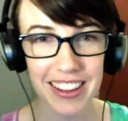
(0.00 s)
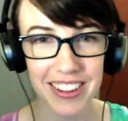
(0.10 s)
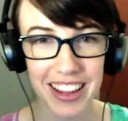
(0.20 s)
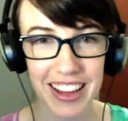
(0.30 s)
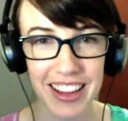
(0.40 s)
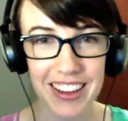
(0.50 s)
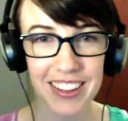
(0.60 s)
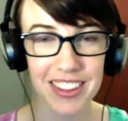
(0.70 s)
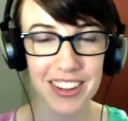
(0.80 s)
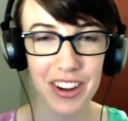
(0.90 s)
is
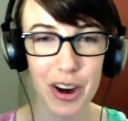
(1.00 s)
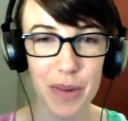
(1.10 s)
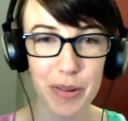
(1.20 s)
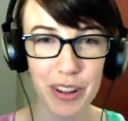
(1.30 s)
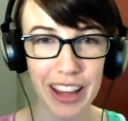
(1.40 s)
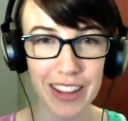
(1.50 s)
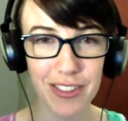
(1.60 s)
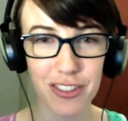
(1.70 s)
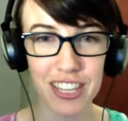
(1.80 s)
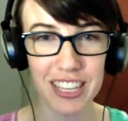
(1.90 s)
like the noble, like
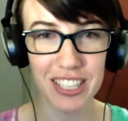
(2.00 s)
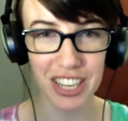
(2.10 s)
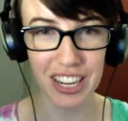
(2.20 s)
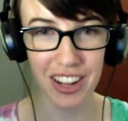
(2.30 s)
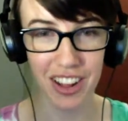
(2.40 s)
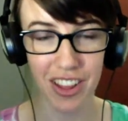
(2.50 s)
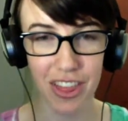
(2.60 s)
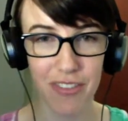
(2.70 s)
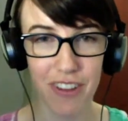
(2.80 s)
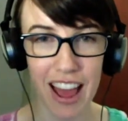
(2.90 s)
strategic
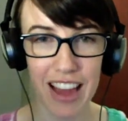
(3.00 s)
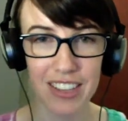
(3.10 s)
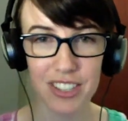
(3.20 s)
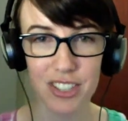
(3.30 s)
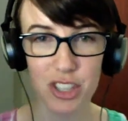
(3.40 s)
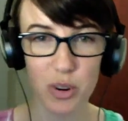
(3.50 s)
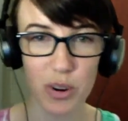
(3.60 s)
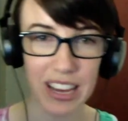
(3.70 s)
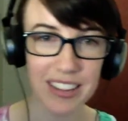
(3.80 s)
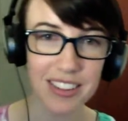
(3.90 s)
threat
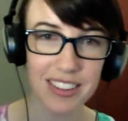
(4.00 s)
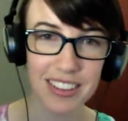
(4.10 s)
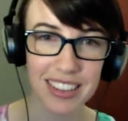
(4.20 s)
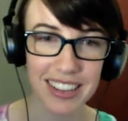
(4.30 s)
choice.